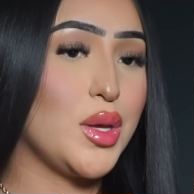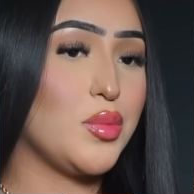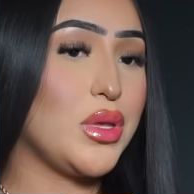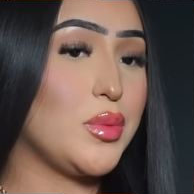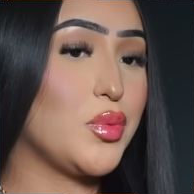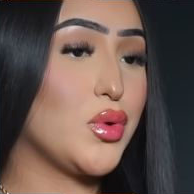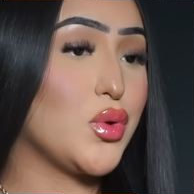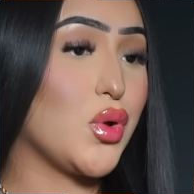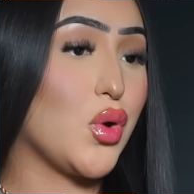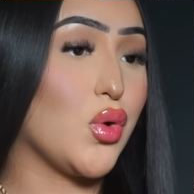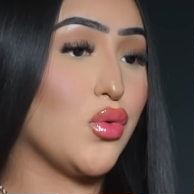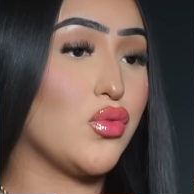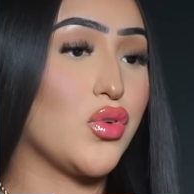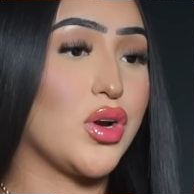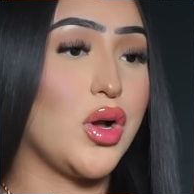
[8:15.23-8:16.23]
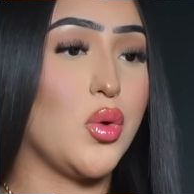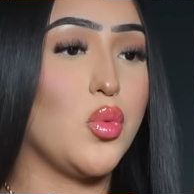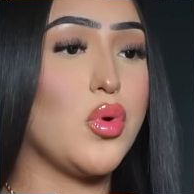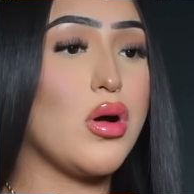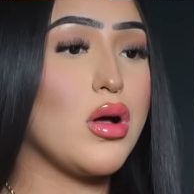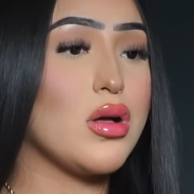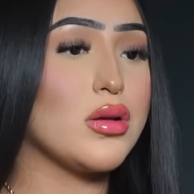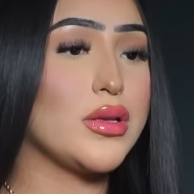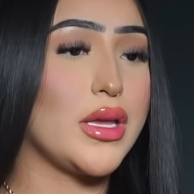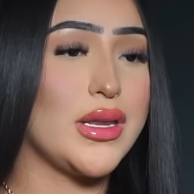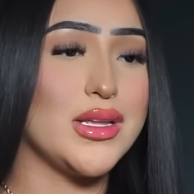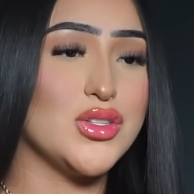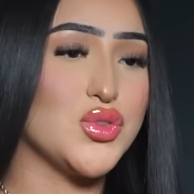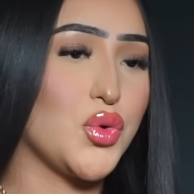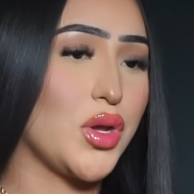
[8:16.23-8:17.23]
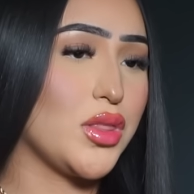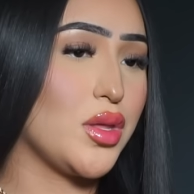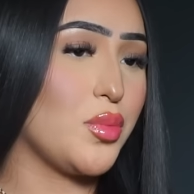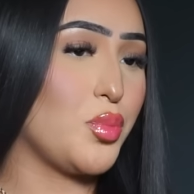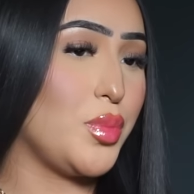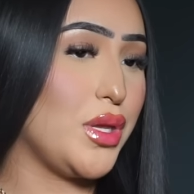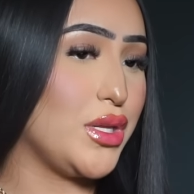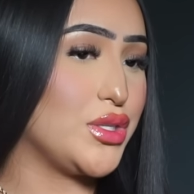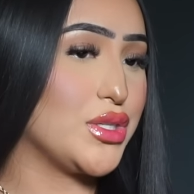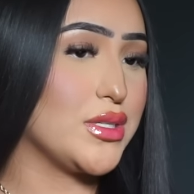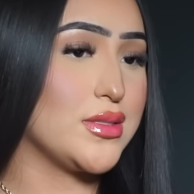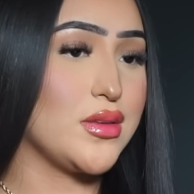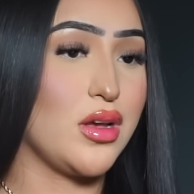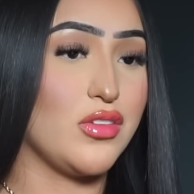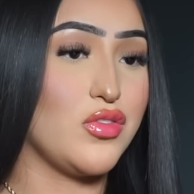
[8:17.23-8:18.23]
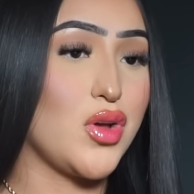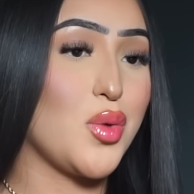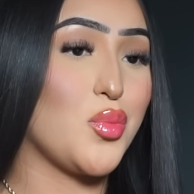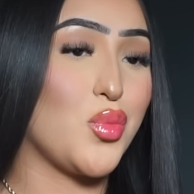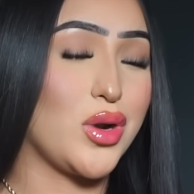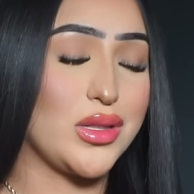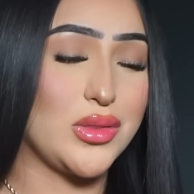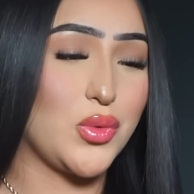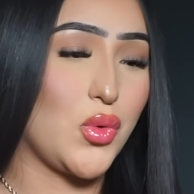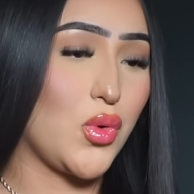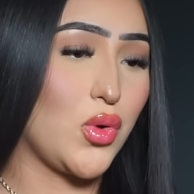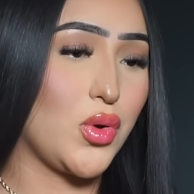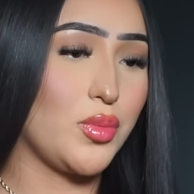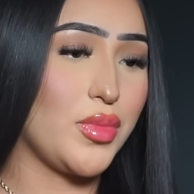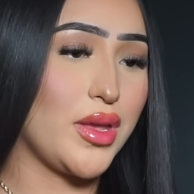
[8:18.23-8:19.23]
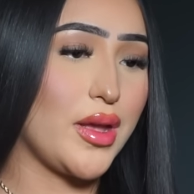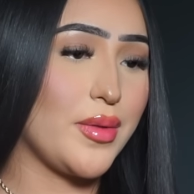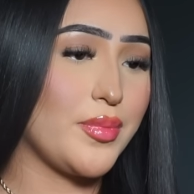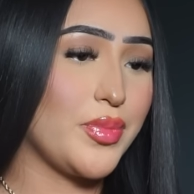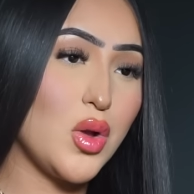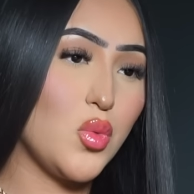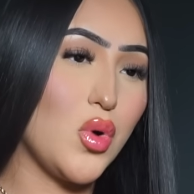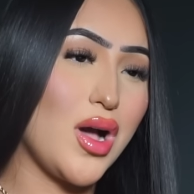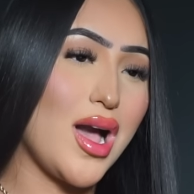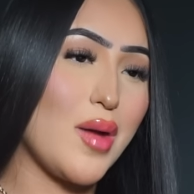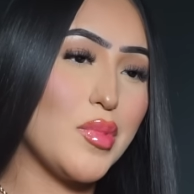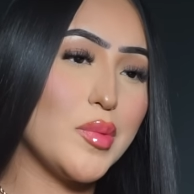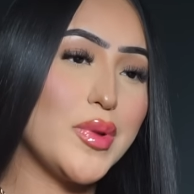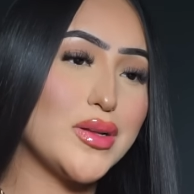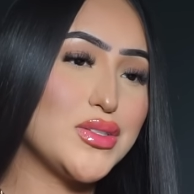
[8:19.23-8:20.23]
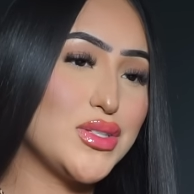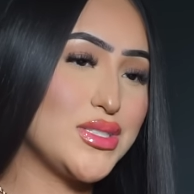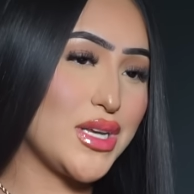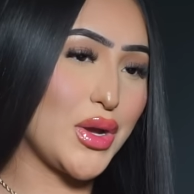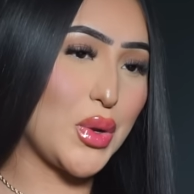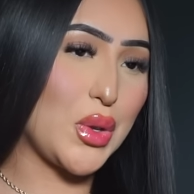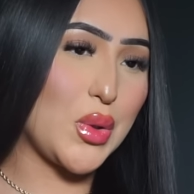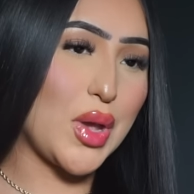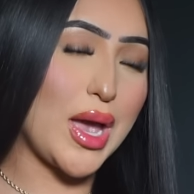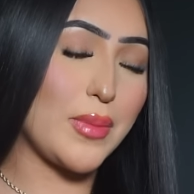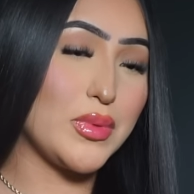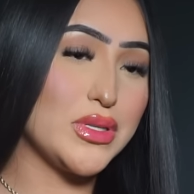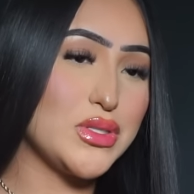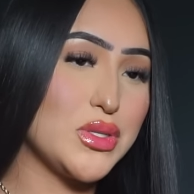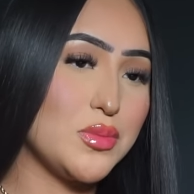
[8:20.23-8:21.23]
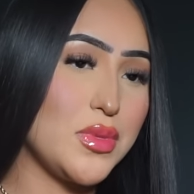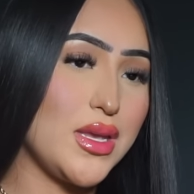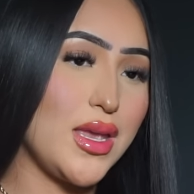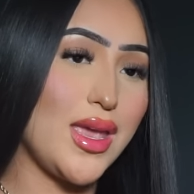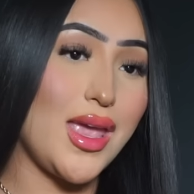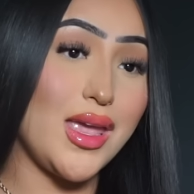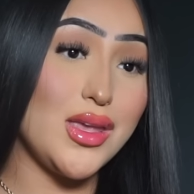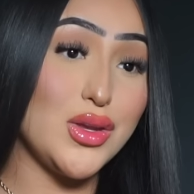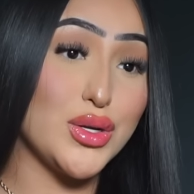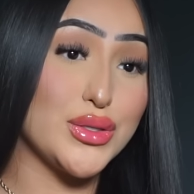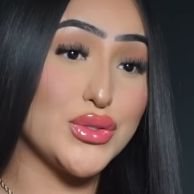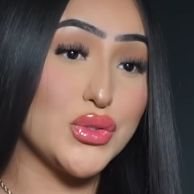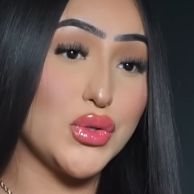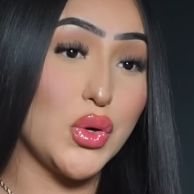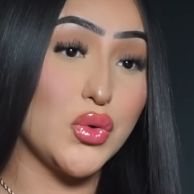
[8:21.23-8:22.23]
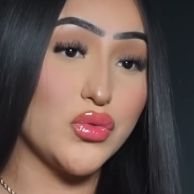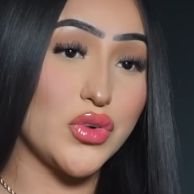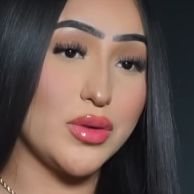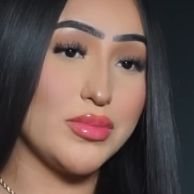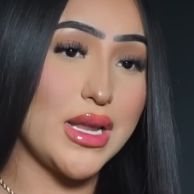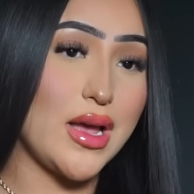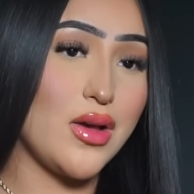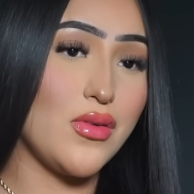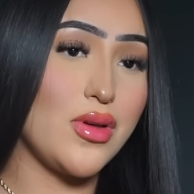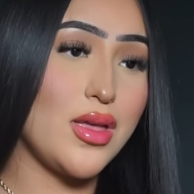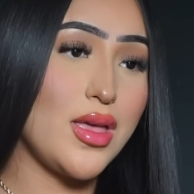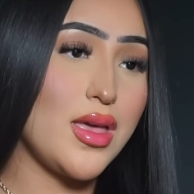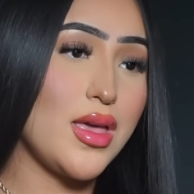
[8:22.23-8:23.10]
People go for a walk and enjoy the beaches of Puerto Colombia. What I'm about to tell you happened to me 8 years ago from now.